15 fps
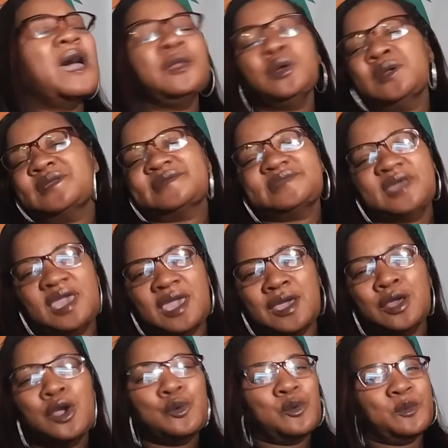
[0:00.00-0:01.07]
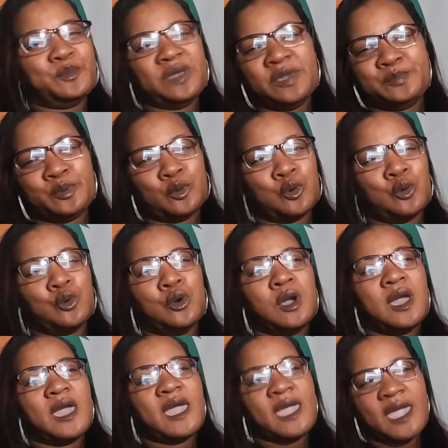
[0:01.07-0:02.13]
I don't understand when
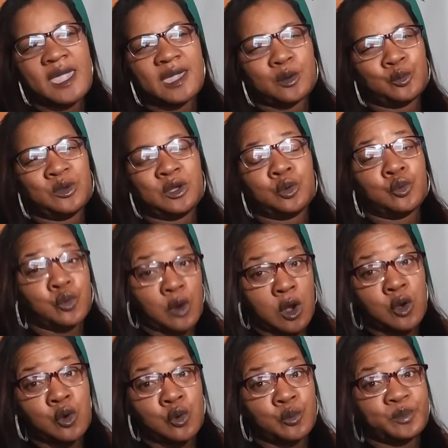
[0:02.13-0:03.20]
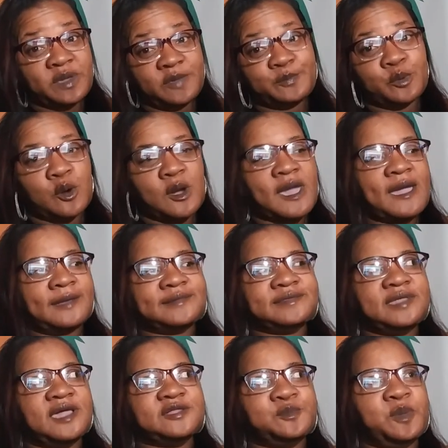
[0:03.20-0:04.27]
when grown people have
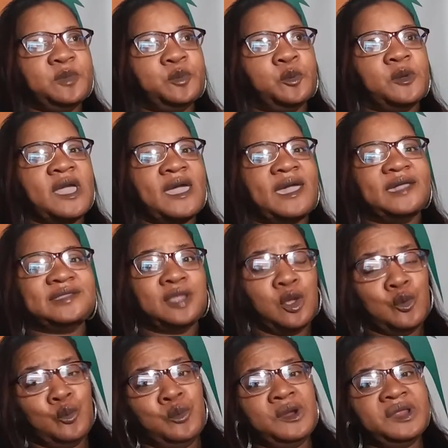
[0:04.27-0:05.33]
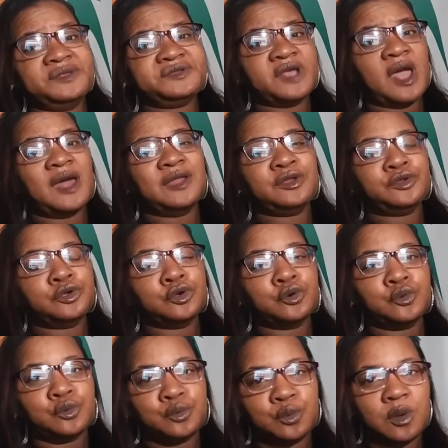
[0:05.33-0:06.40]
sex, people ask, what did y'all
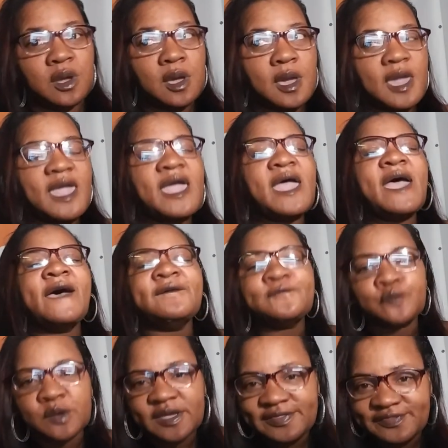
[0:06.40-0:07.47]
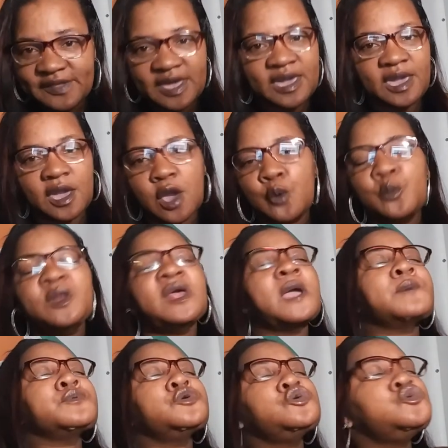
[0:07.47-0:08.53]
do? Everything.
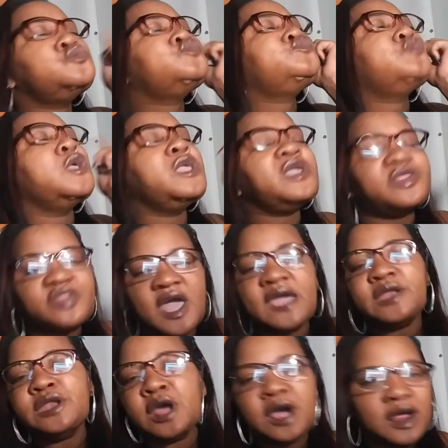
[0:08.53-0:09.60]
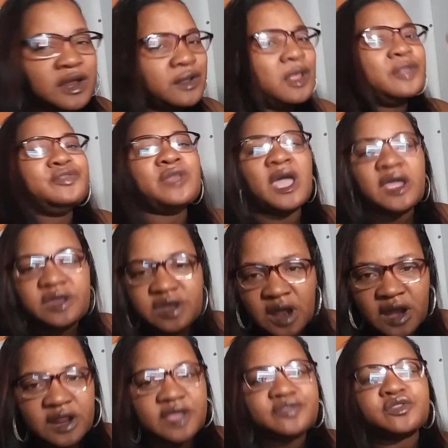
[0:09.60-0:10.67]
Whatever you think they done
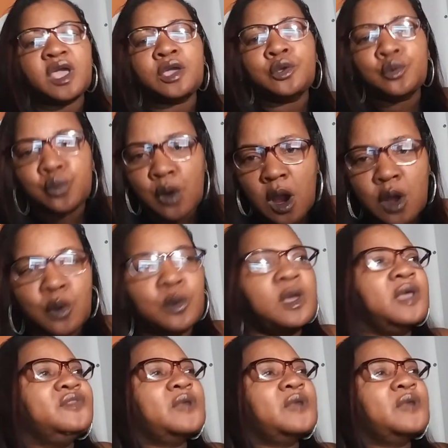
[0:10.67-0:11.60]
it. They grown.